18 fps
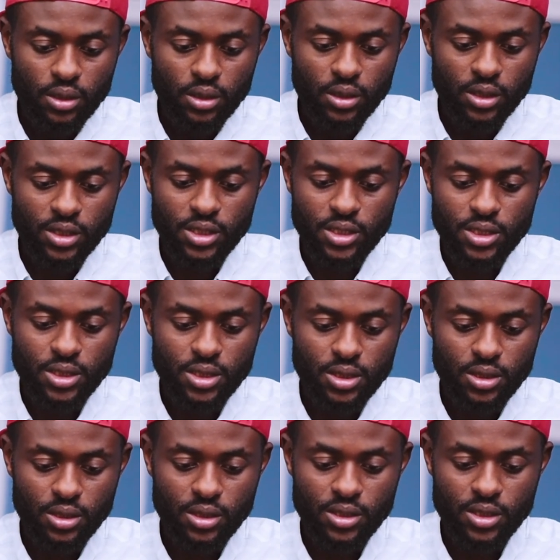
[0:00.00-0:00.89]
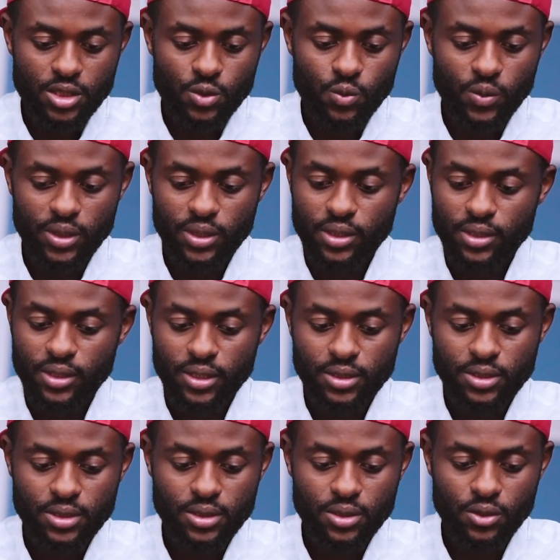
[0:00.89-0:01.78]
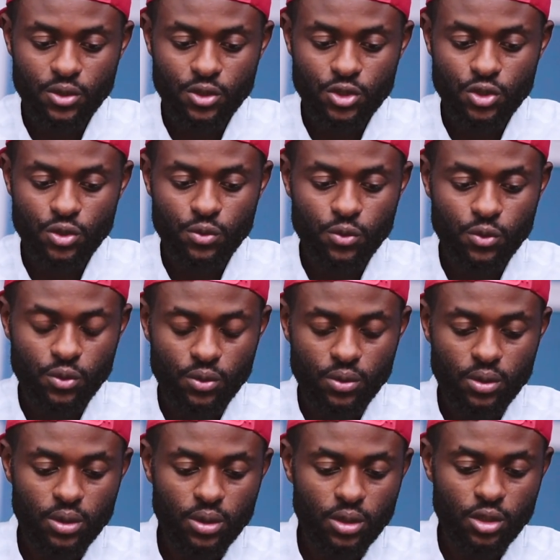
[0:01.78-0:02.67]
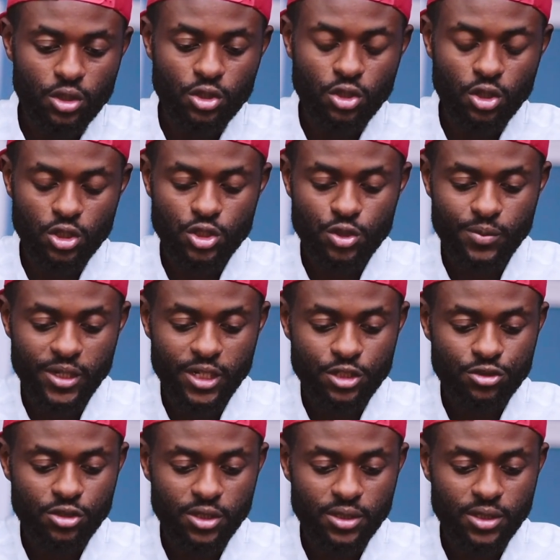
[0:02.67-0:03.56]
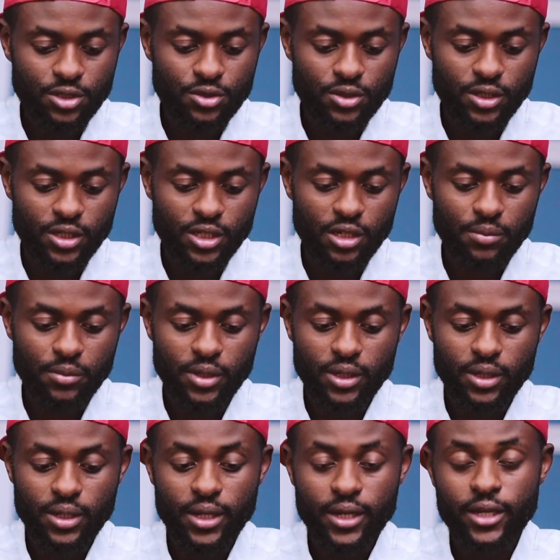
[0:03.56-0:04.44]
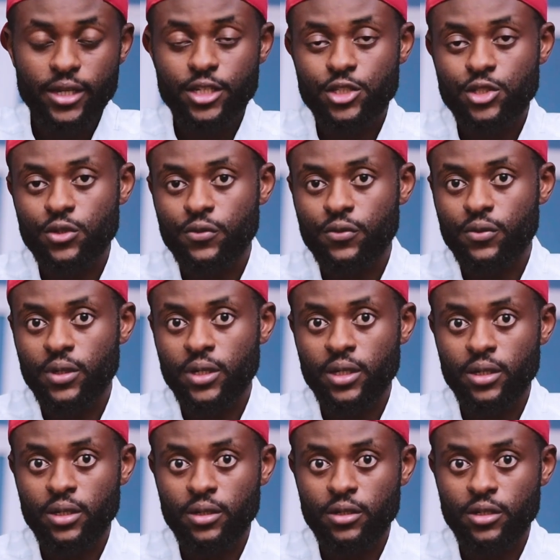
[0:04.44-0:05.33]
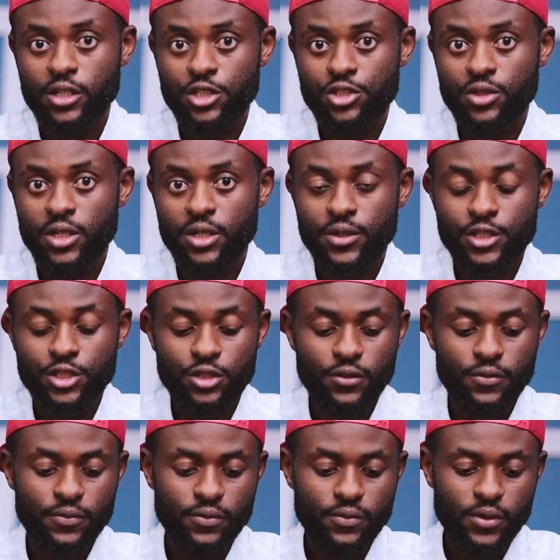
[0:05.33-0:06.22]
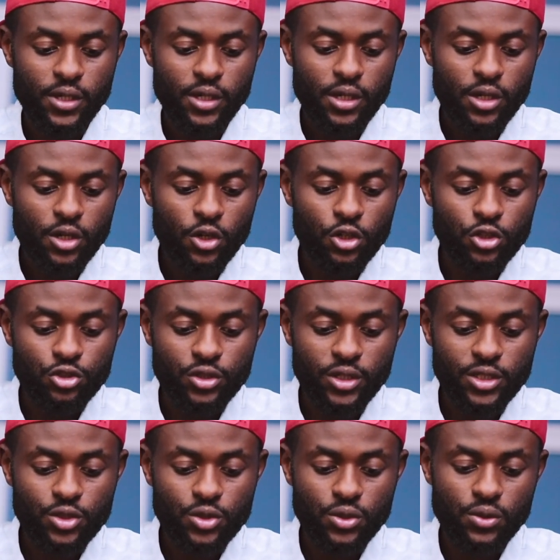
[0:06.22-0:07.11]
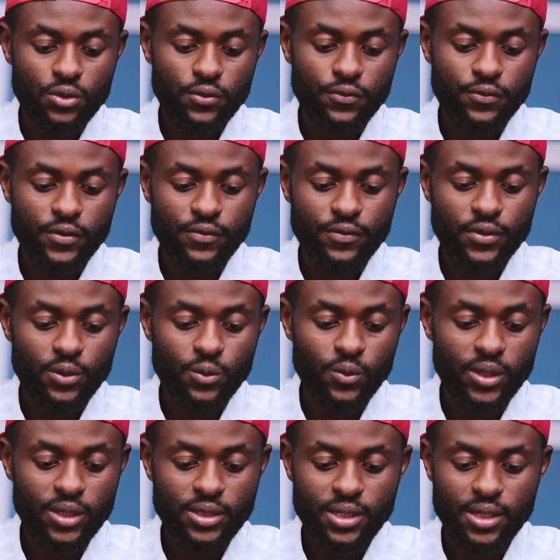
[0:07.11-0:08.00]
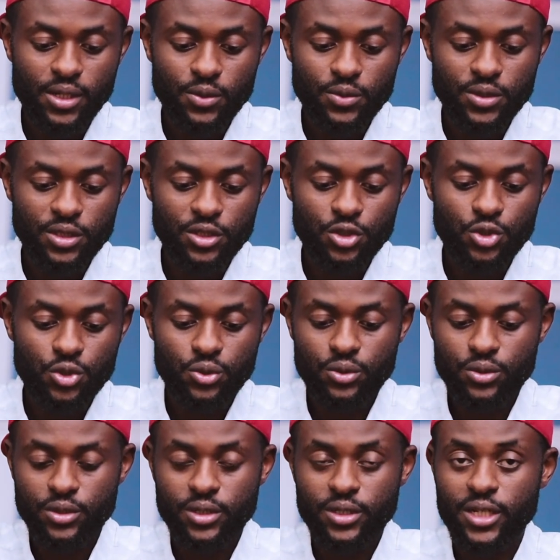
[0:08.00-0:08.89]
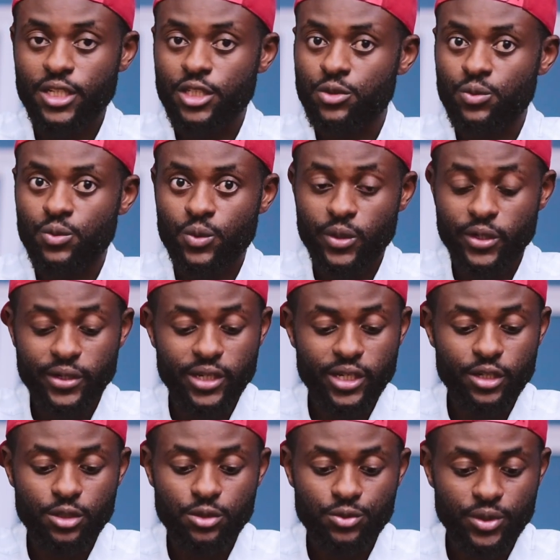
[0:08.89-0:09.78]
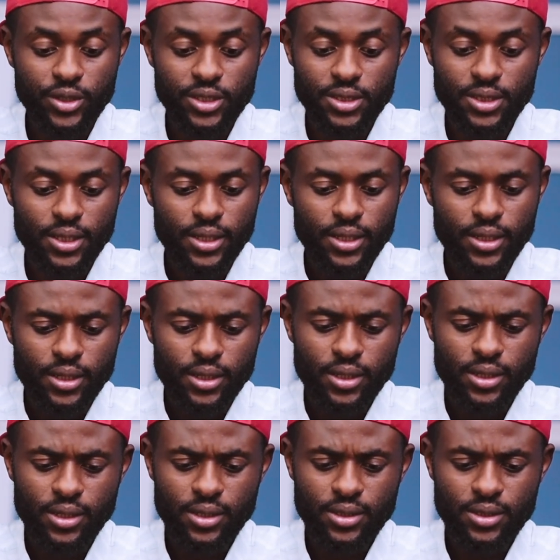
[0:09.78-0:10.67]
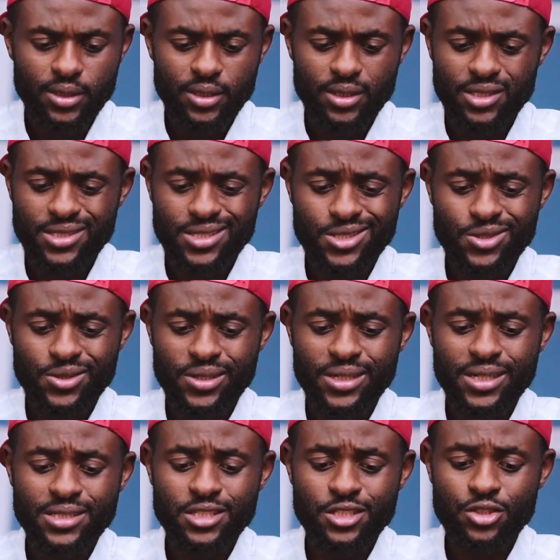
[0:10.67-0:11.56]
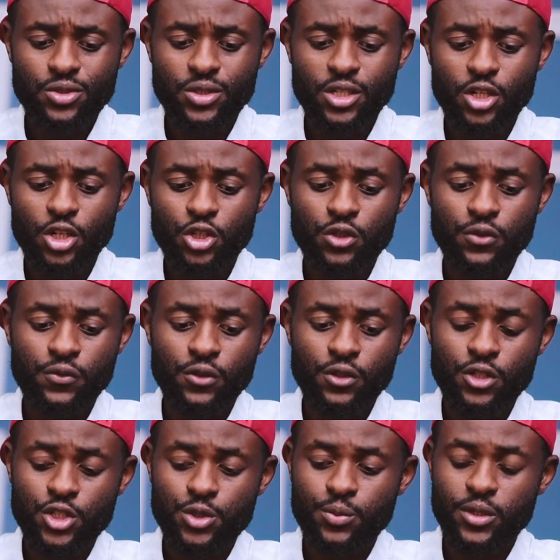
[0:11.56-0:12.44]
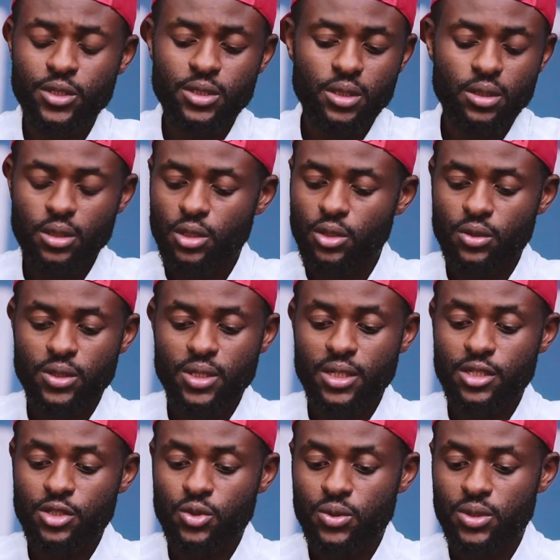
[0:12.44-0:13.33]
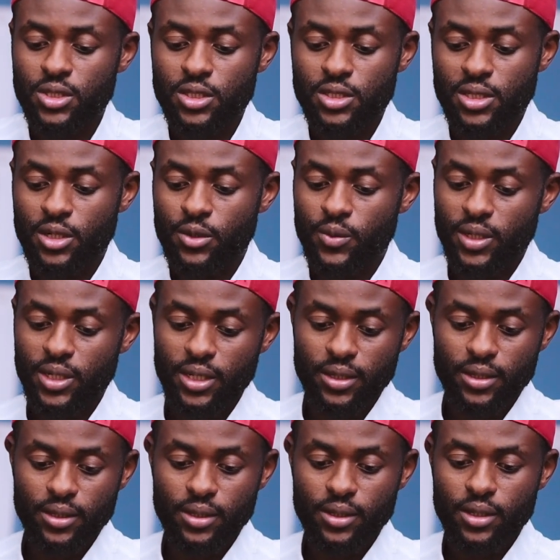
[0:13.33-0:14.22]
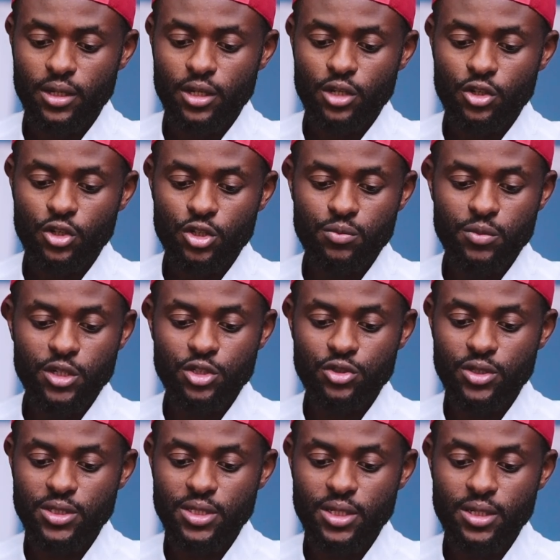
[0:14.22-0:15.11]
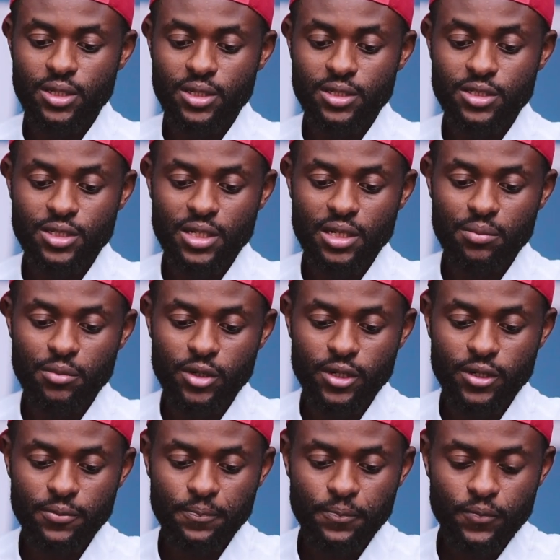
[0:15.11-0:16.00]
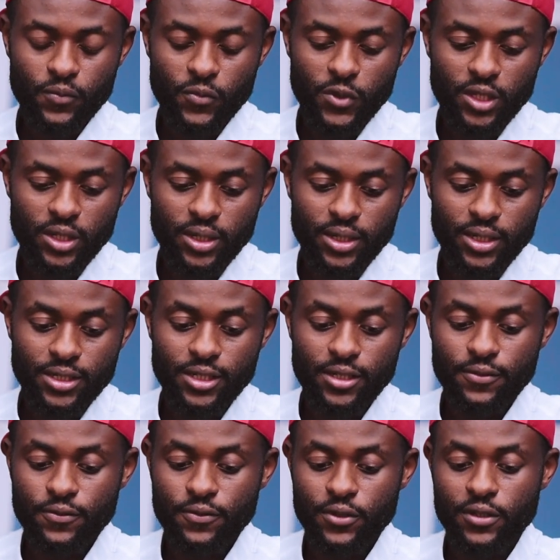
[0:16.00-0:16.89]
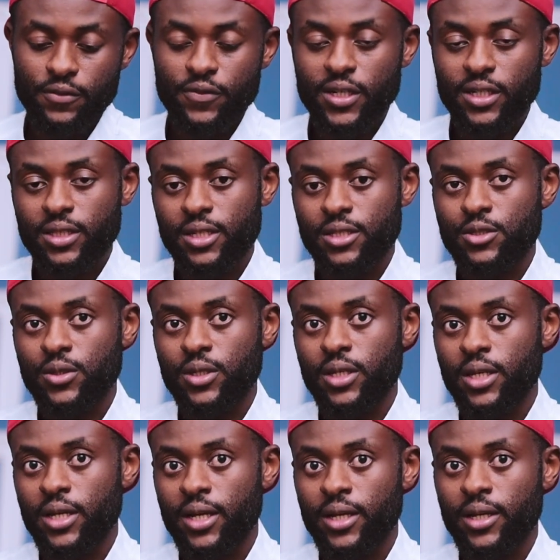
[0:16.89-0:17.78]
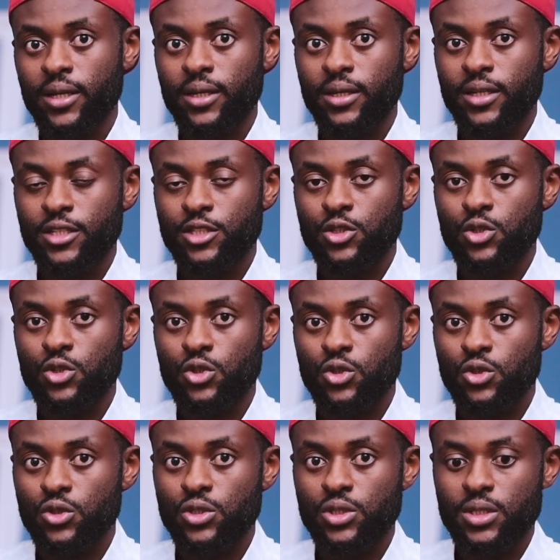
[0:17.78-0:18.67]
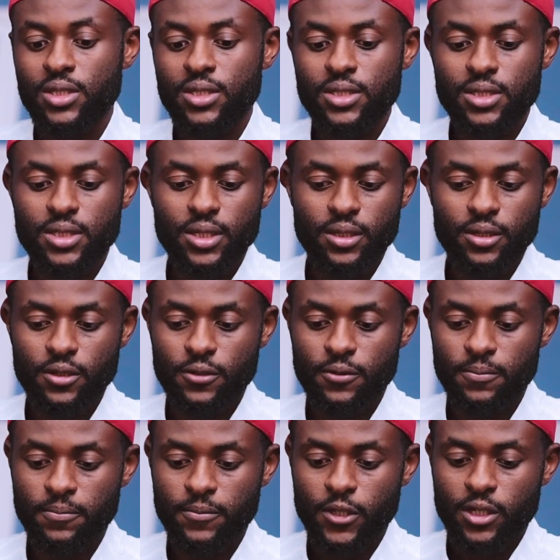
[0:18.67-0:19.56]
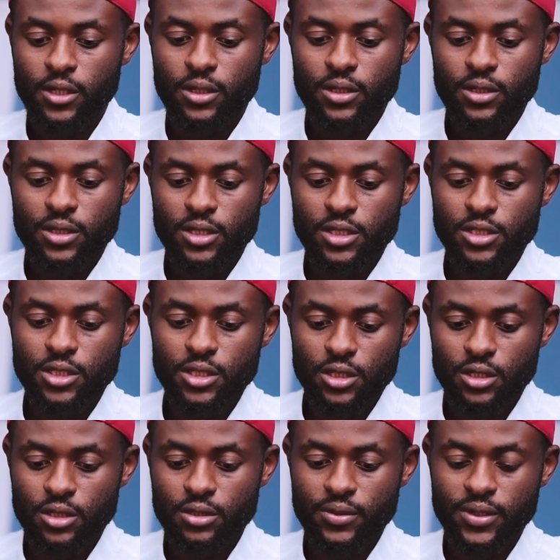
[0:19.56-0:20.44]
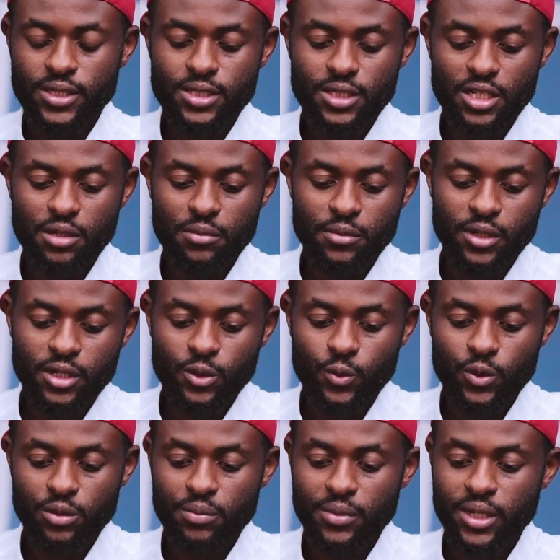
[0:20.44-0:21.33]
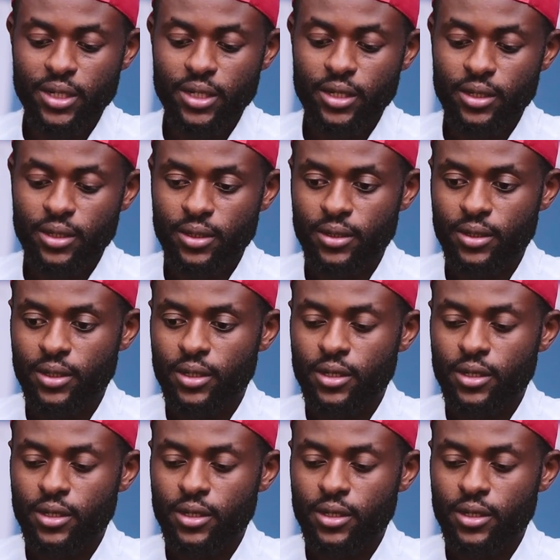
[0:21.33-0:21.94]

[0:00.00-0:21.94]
This is one thing that also got me attracted to the camera. ISO natural range of 100 to 51,200. That's really great. And 693 autofocus points. Those are the two things that really got me interested in this camera. Yeah, and then for the fact that I get to use this this great camera with my